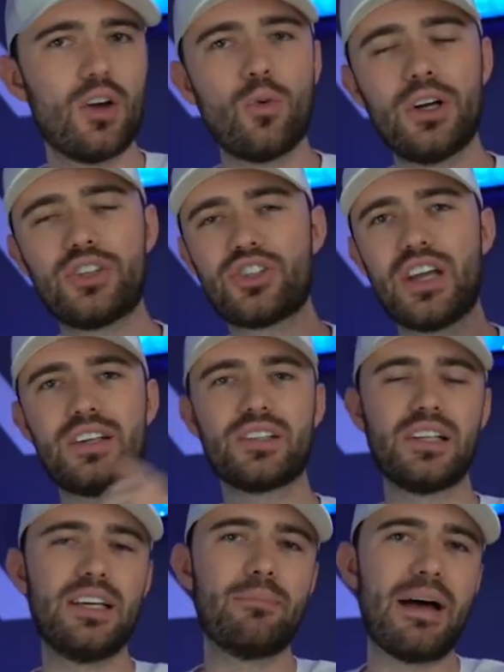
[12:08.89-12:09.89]
which does
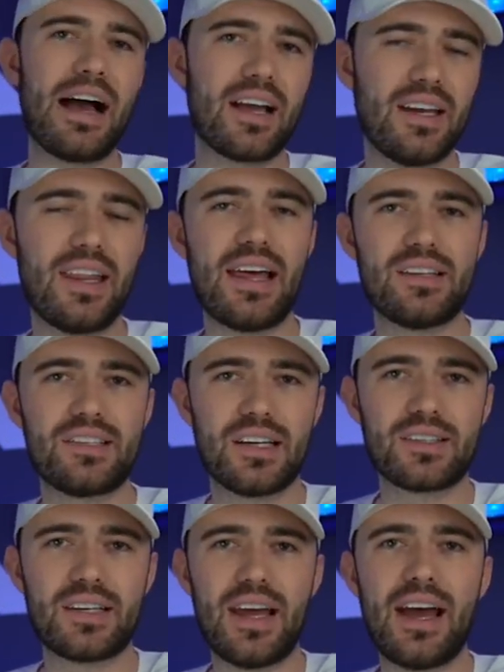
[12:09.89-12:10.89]
lead back into that
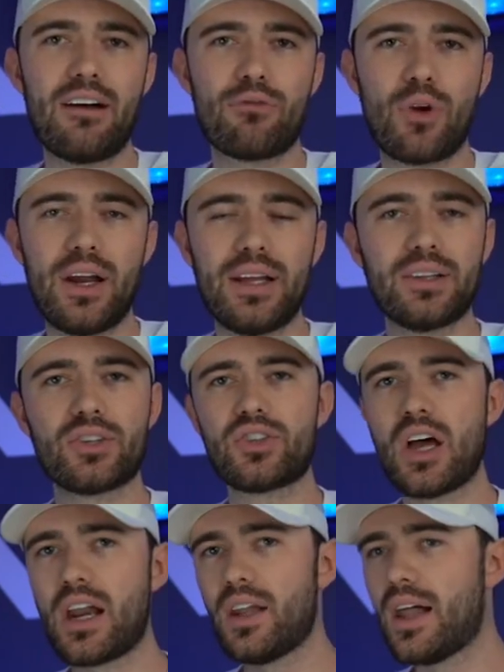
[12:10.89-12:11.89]
six and a half rating. There's
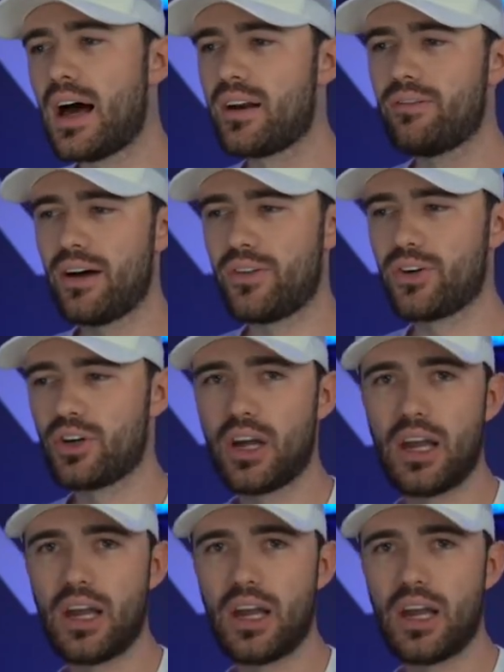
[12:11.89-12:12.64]
not a lot of other